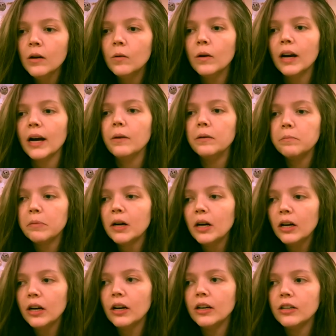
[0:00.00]
when I would
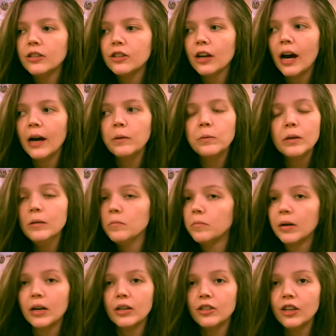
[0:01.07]
purge, I wouldn't
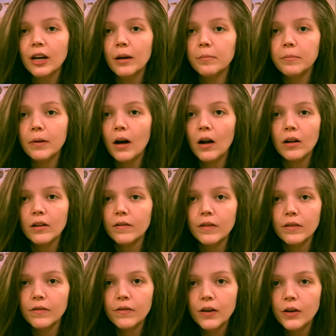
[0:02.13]
purge up all of
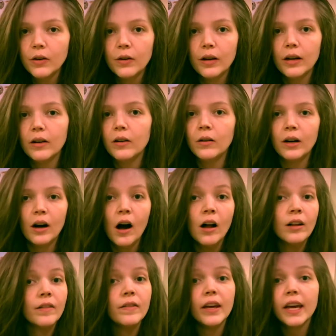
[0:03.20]
the food or
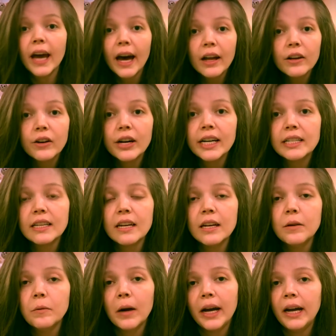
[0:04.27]
all of the calories
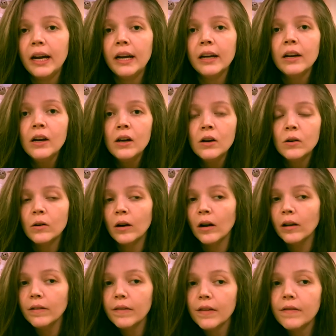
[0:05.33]
anyway, or
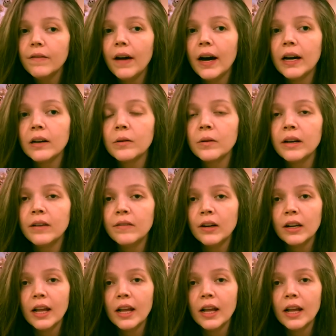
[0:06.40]
all of the fat or whatever.